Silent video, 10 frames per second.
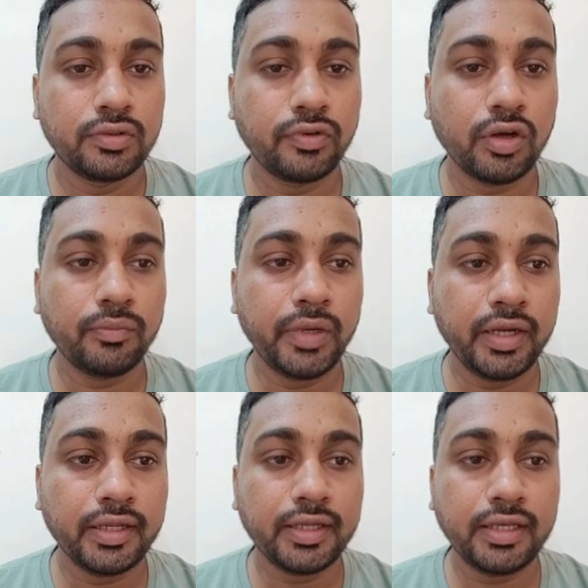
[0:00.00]
for
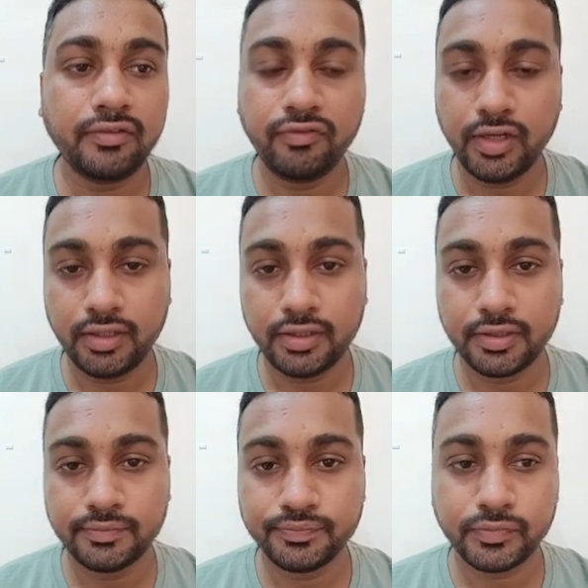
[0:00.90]
medically fit
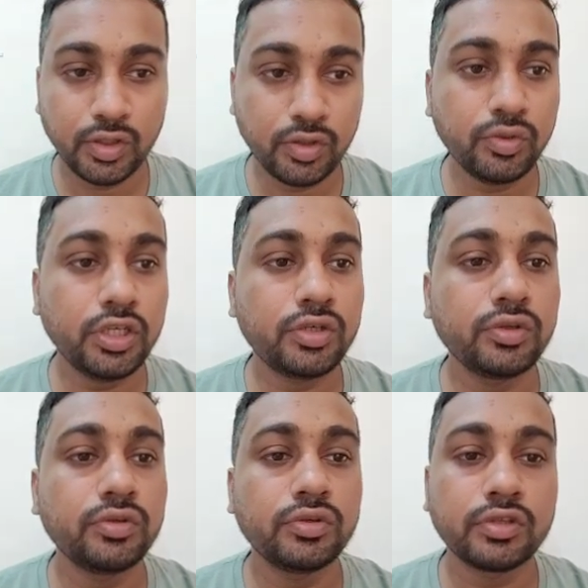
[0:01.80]
you need
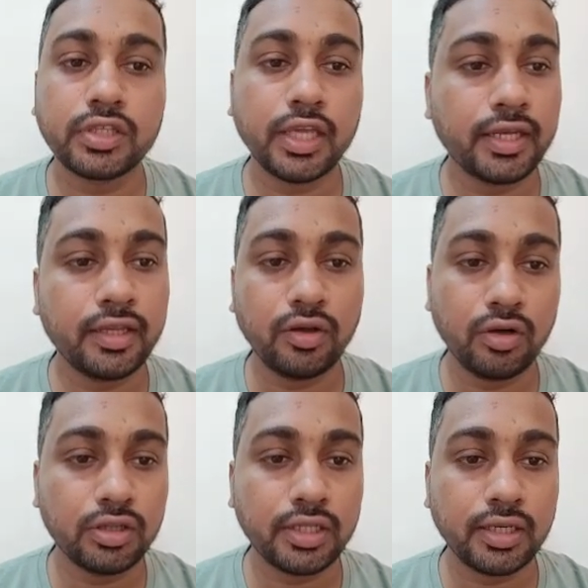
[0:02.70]
to carry
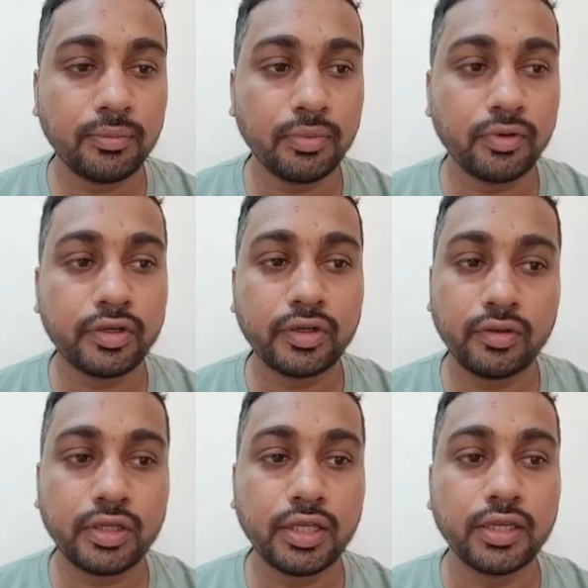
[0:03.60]
all the report,
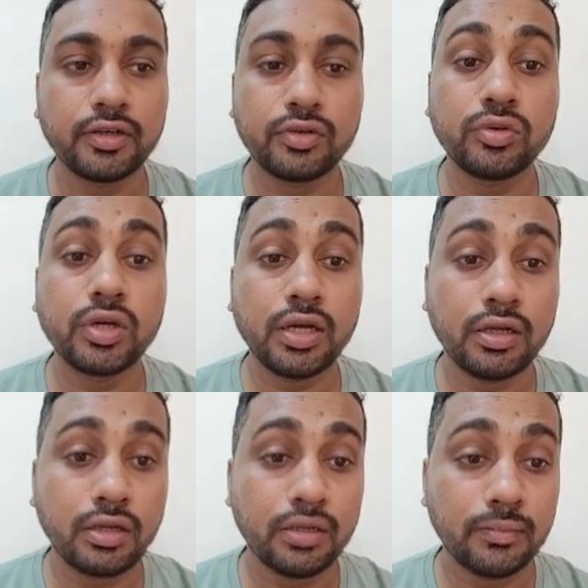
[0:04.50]
okay, to a
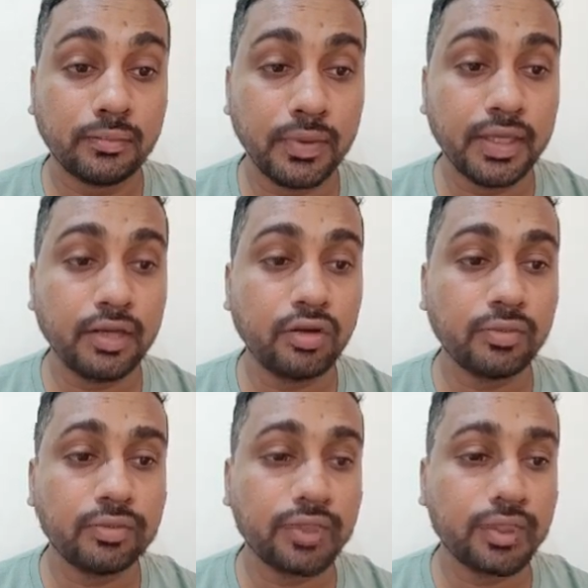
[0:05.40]
BL
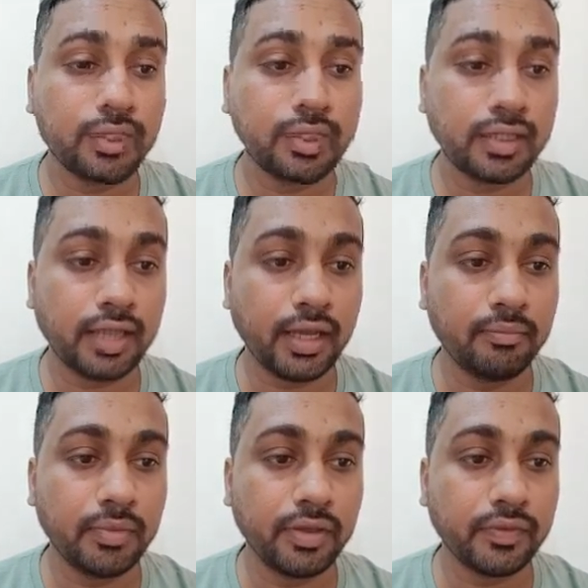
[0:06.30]
officer. Here they have
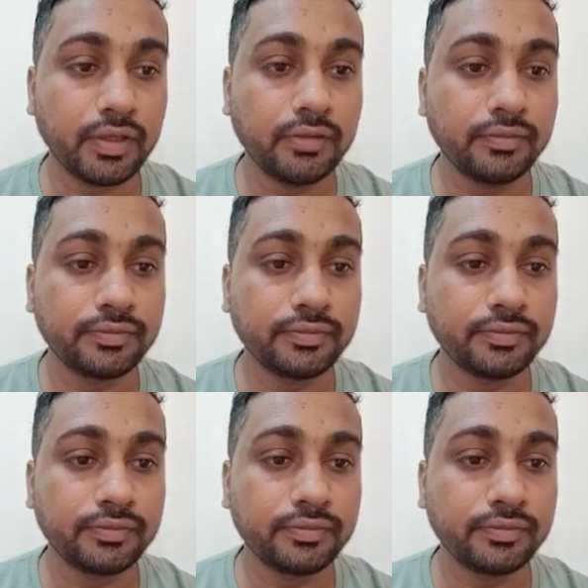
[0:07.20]
mentioned,